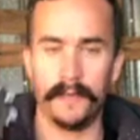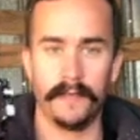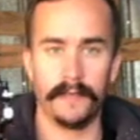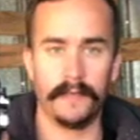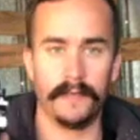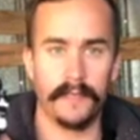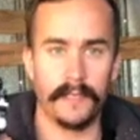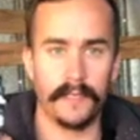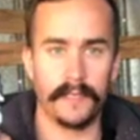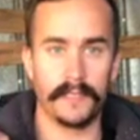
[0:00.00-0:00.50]

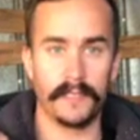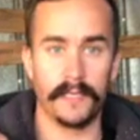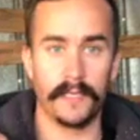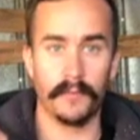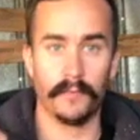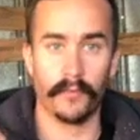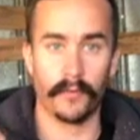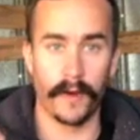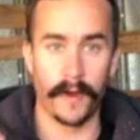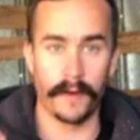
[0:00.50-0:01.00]

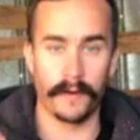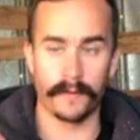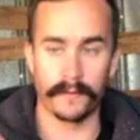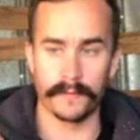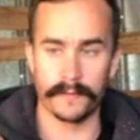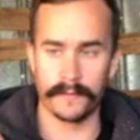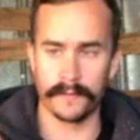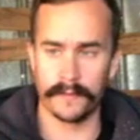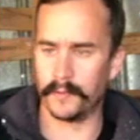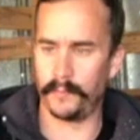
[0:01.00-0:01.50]
DC
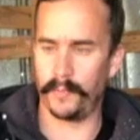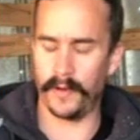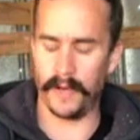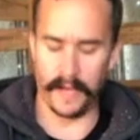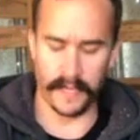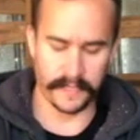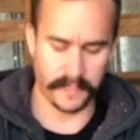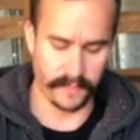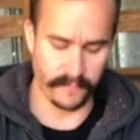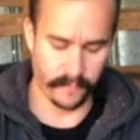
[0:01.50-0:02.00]
breakers. The
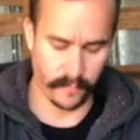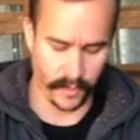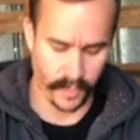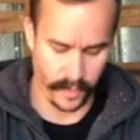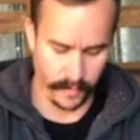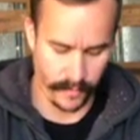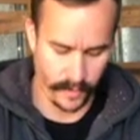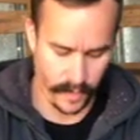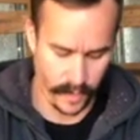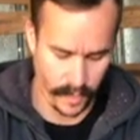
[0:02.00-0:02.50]
positive will
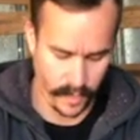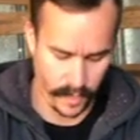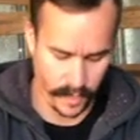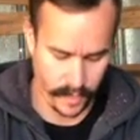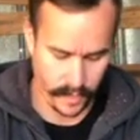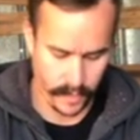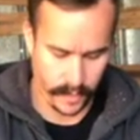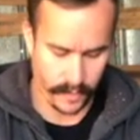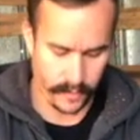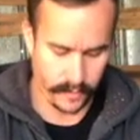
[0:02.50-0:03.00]
come
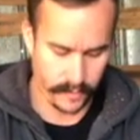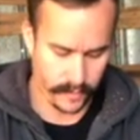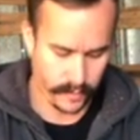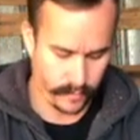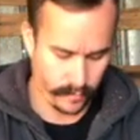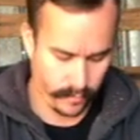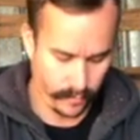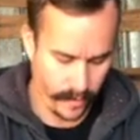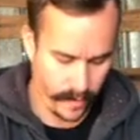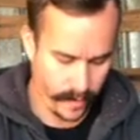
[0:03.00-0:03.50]
in to the
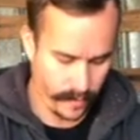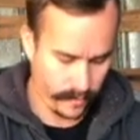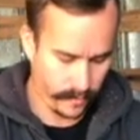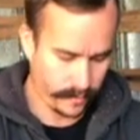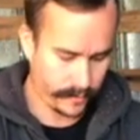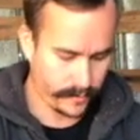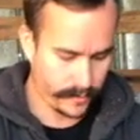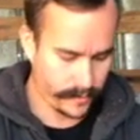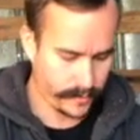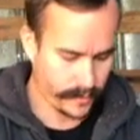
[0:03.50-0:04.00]
breakers,